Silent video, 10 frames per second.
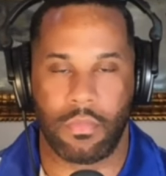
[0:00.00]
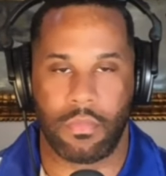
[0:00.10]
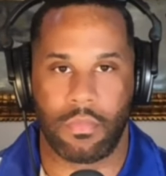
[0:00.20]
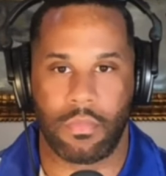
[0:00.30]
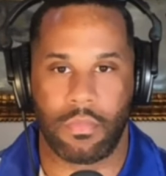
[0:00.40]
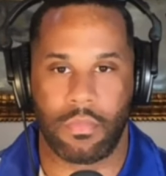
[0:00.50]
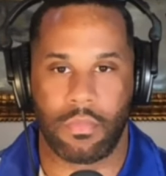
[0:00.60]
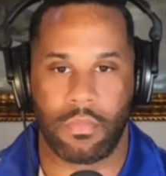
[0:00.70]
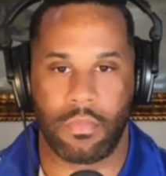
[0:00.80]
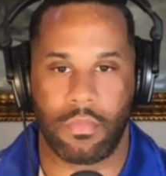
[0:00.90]

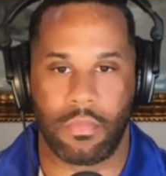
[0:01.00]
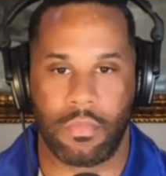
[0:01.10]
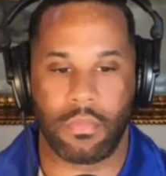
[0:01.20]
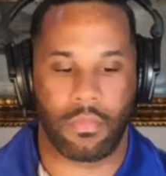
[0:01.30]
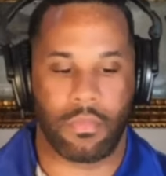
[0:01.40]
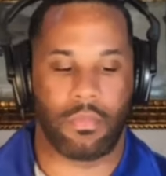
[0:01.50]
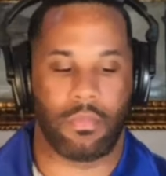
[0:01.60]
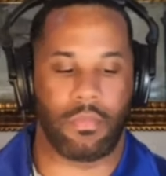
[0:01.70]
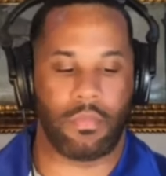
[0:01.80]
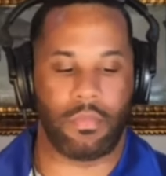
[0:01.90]

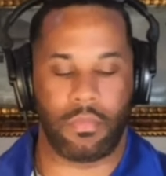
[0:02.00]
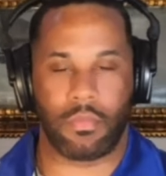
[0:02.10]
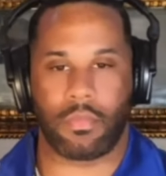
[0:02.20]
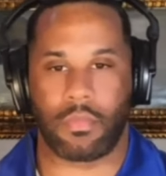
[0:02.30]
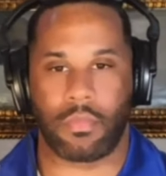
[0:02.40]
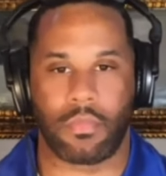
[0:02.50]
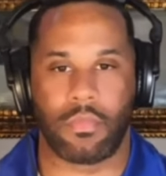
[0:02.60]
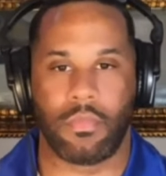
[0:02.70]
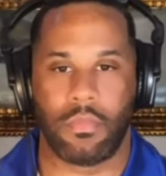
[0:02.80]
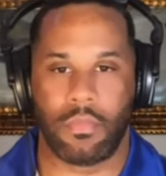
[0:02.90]

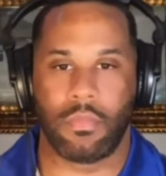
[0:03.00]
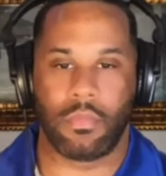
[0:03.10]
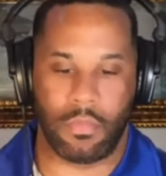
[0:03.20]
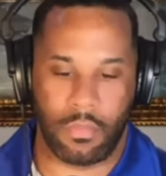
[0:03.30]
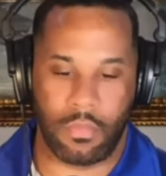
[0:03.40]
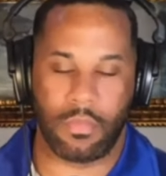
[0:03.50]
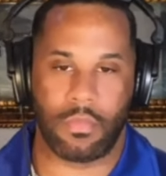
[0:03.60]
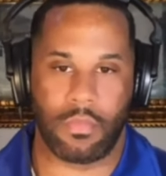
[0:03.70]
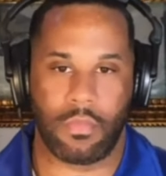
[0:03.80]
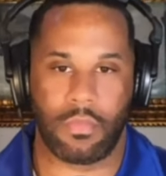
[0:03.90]

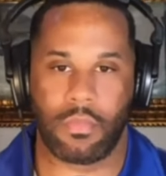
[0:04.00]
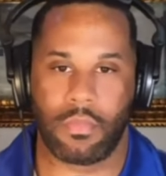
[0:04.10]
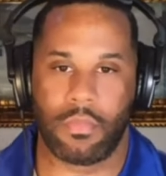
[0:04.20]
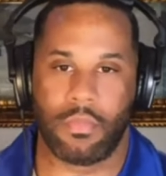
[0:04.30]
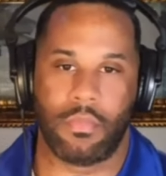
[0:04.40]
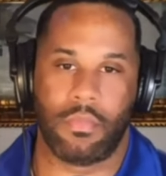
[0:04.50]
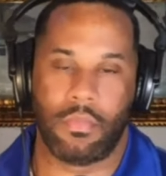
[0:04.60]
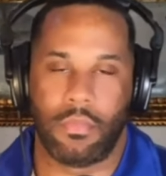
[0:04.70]
No words are spoken by the person on screen.